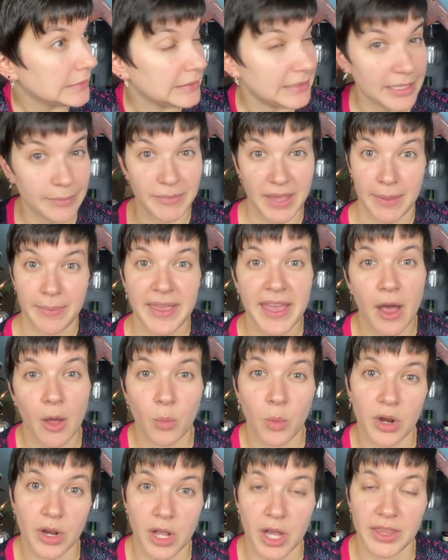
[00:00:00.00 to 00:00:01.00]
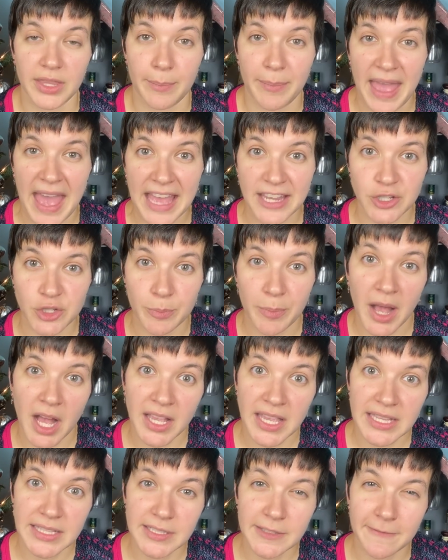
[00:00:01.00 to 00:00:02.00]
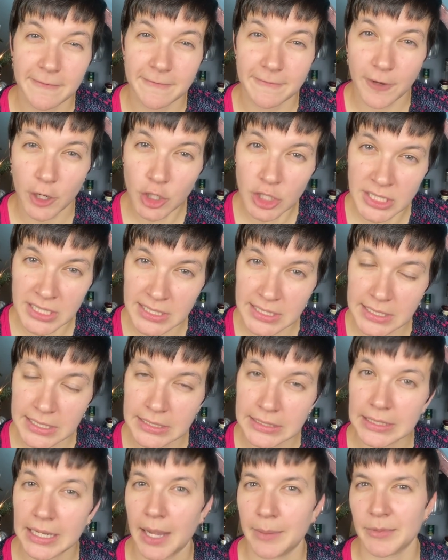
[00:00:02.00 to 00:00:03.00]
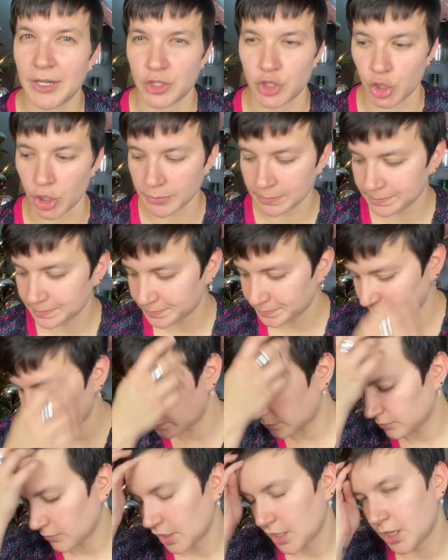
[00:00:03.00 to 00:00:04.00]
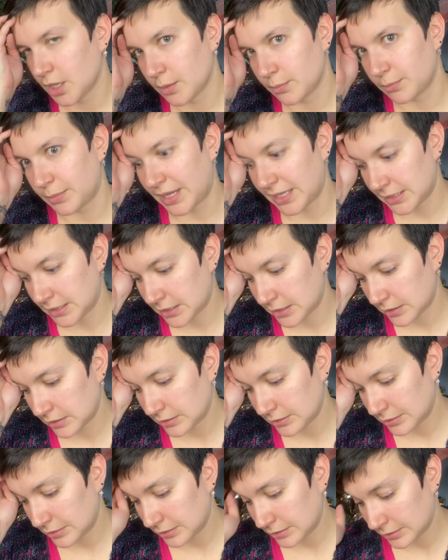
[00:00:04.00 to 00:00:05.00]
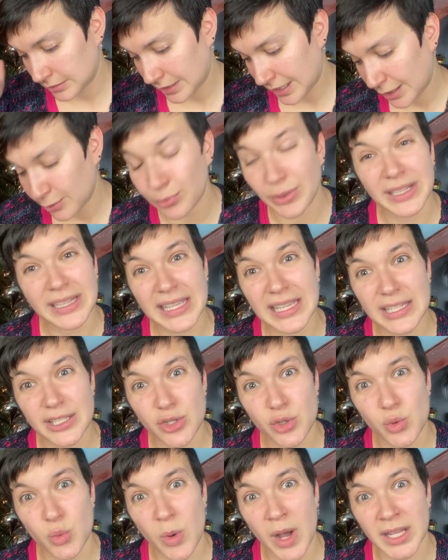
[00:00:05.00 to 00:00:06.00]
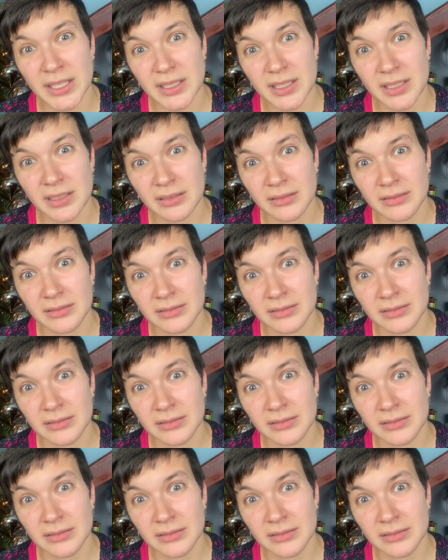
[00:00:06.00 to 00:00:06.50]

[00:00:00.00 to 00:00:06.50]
then maybe I'll work on the patch pockets first. I'm not sure, but I really do want